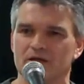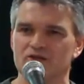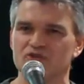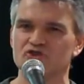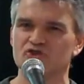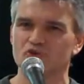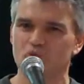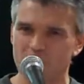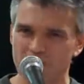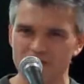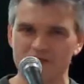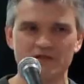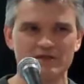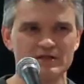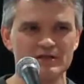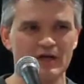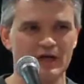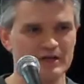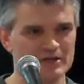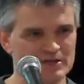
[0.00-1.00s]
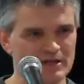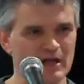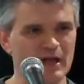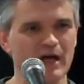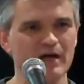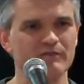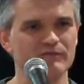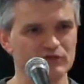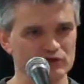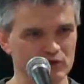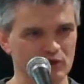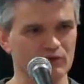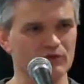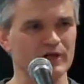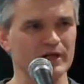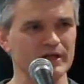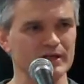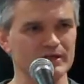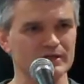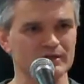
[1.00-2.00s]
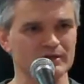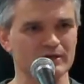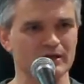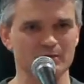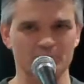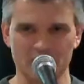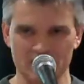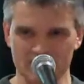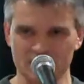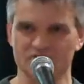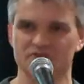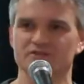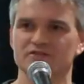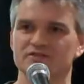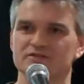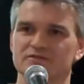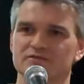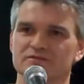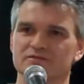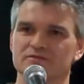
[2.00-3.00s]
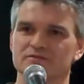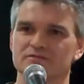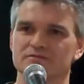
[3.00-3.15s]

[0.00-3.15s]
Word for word: he's 20 and his life is already a mess.